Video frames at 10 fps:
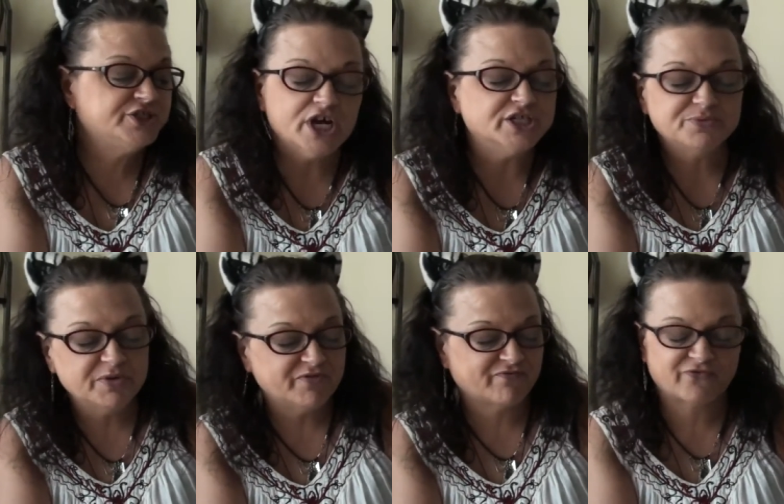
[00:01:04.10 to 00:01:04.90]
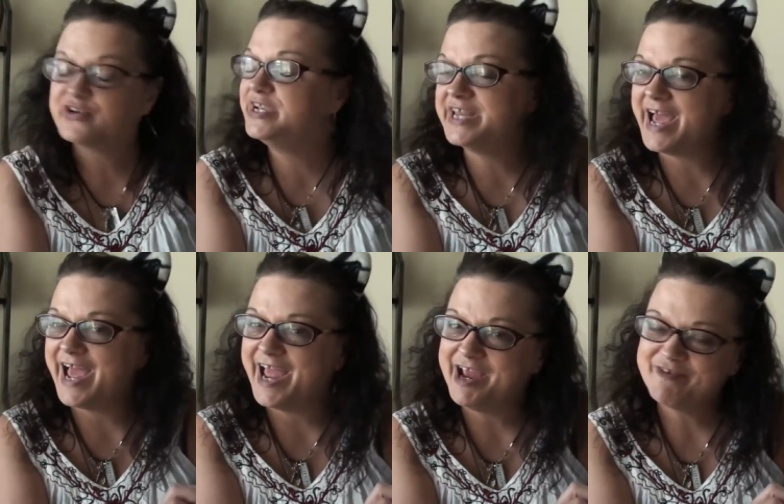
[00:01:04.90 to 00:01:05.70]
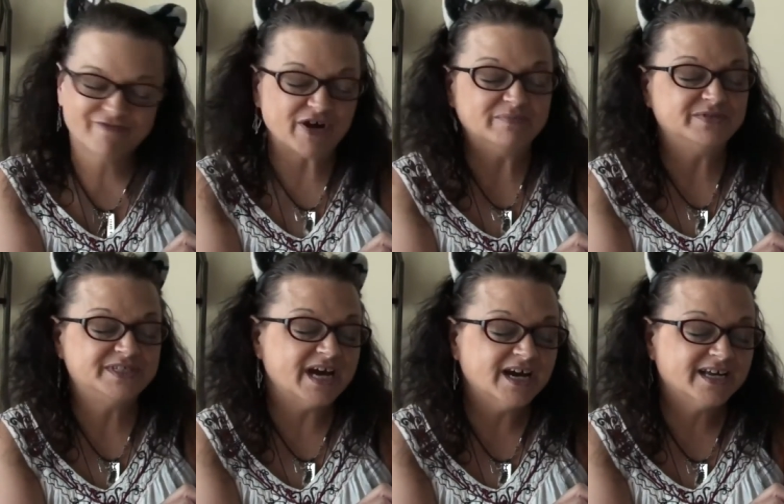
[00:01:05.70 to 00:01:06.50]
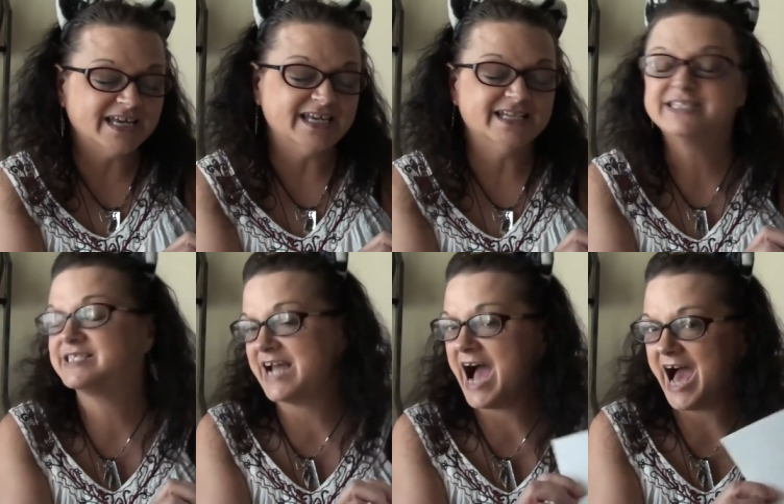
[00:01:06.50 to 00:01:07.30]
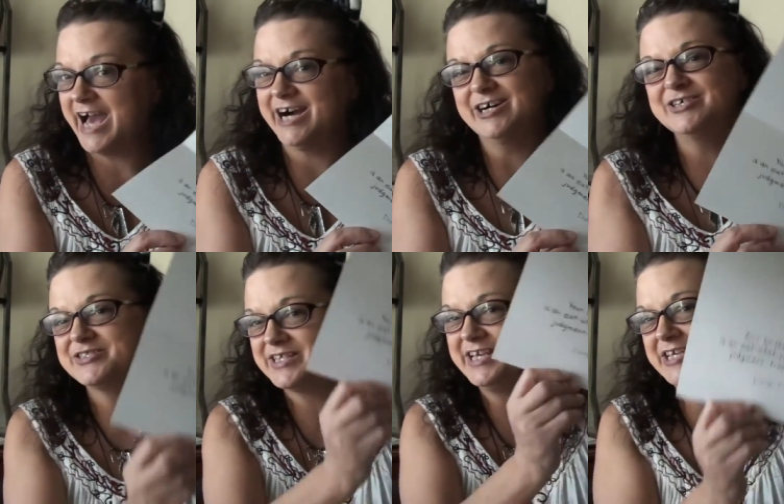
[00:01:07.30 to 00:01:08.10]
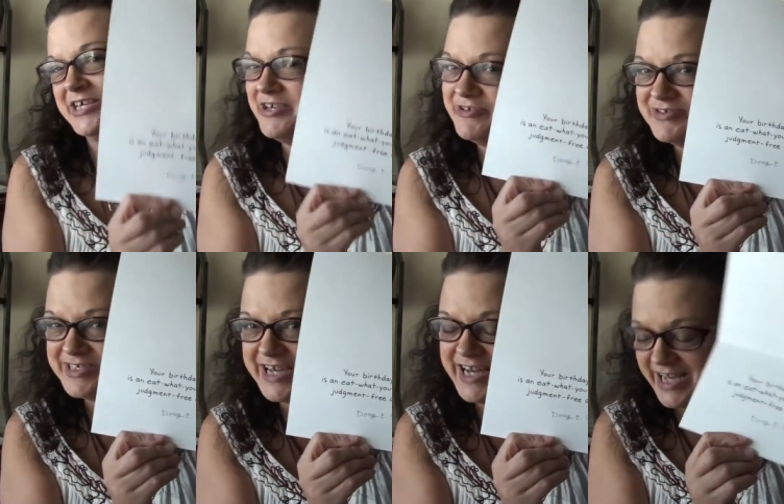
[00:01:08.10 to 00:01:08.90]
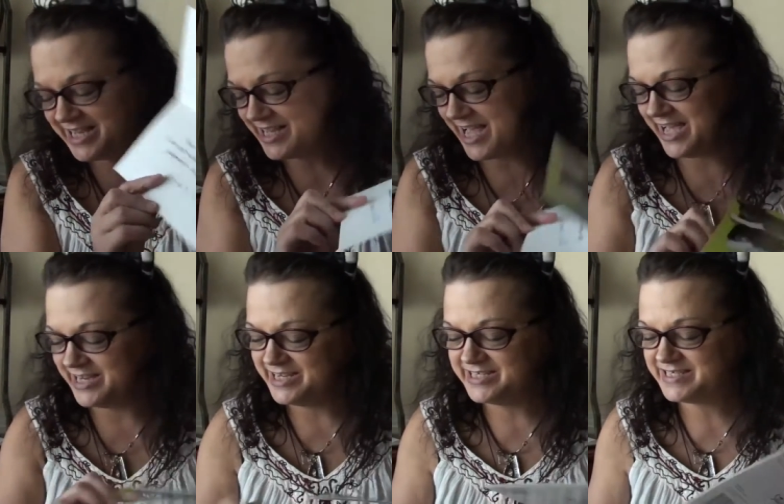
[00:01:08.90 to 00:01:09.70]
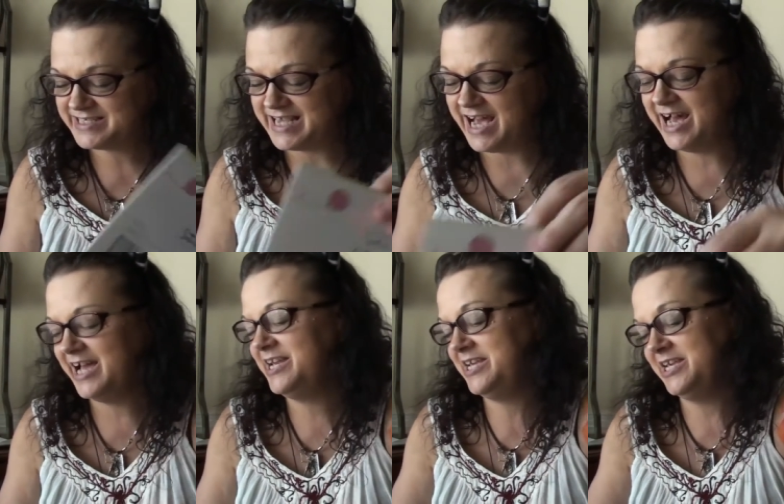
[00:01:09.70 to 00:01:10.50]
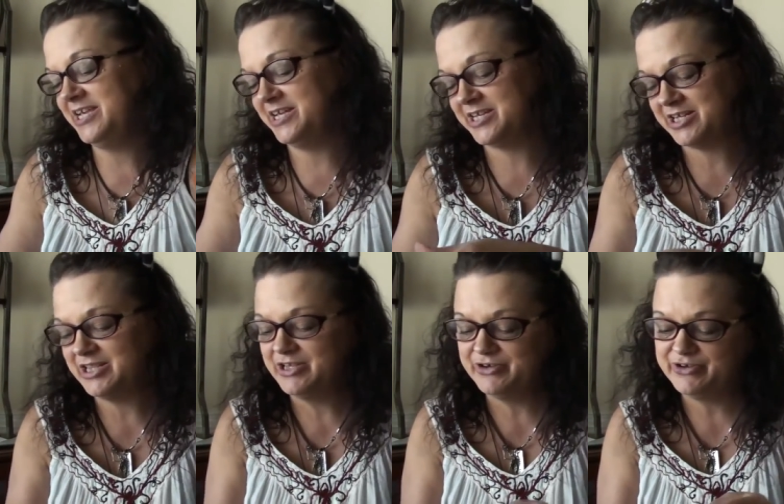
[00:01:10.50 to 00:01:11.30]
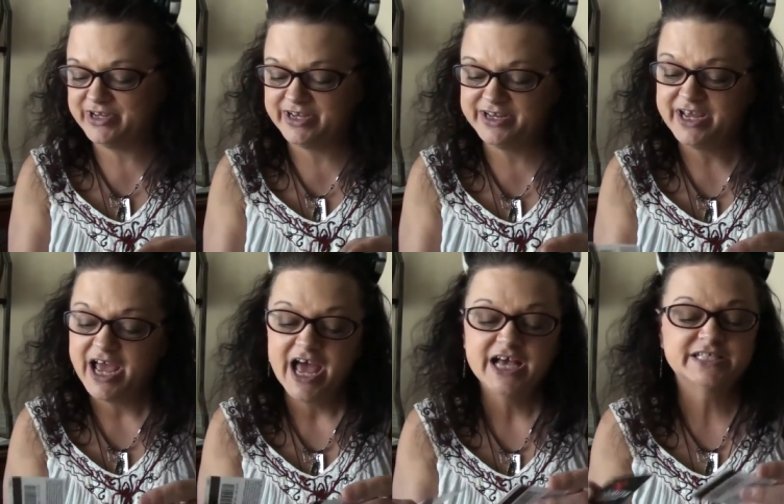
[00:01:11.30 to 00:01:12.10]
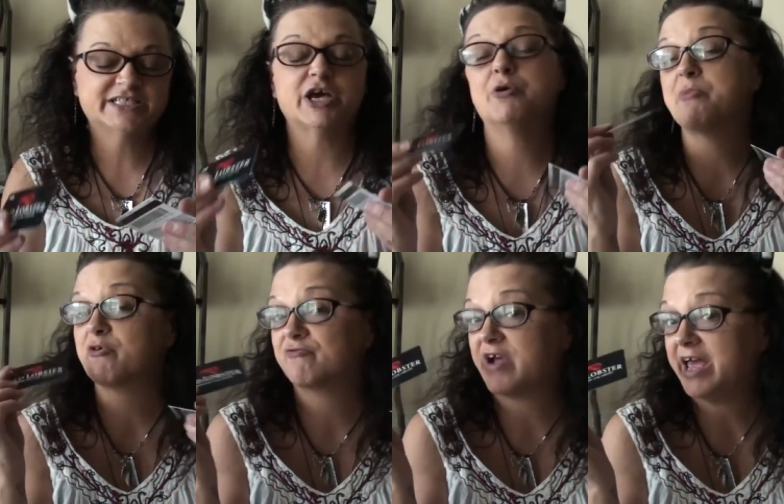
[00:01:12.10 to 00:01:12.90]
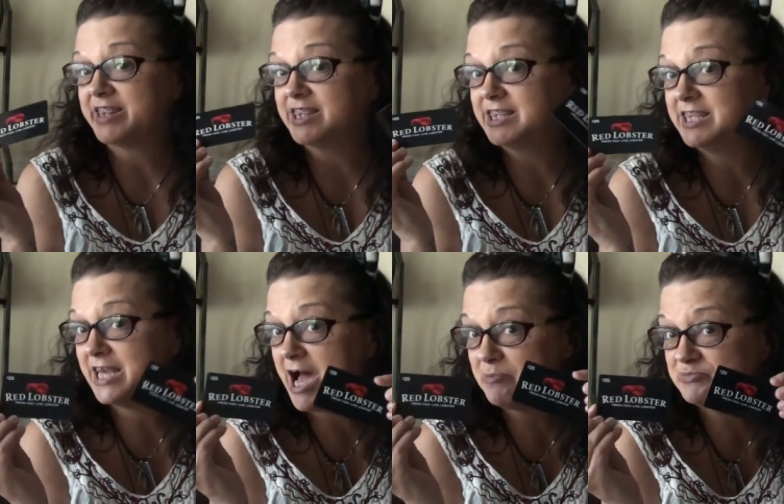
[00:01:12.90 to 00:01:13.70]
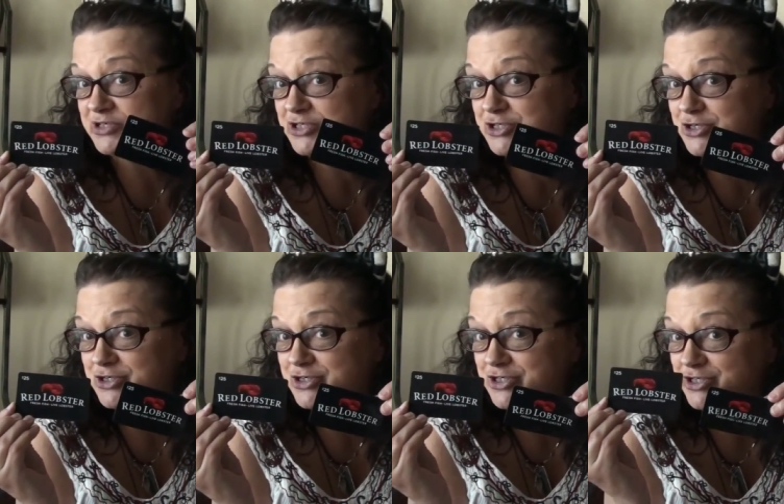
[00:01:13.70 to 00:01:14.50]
Judgment Free Day from Doug E. Style. Thank you, Doug. And inside he included some Red Lobster